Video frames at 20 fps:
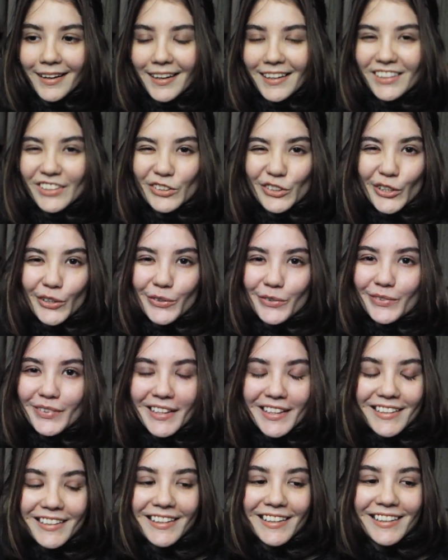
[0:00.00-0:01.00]
I don't know.
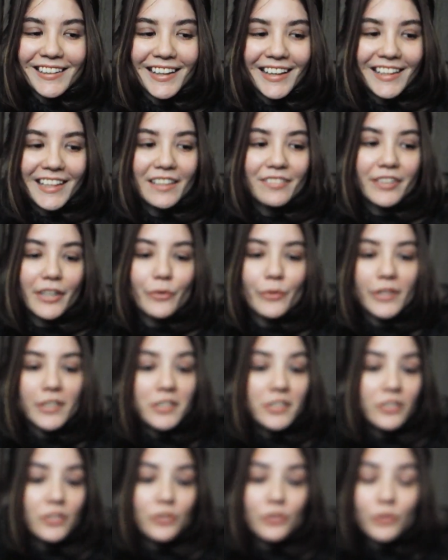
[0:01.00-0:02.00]
And like, if I were
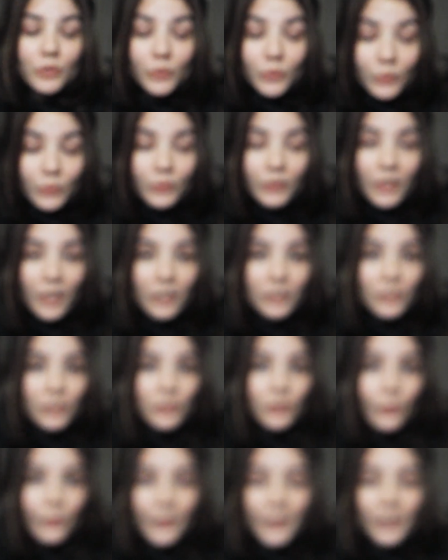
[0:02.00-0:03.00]
to do a
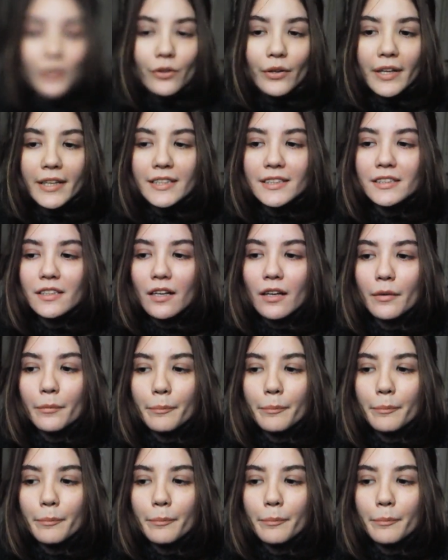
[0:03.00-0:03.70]
tutorial, it's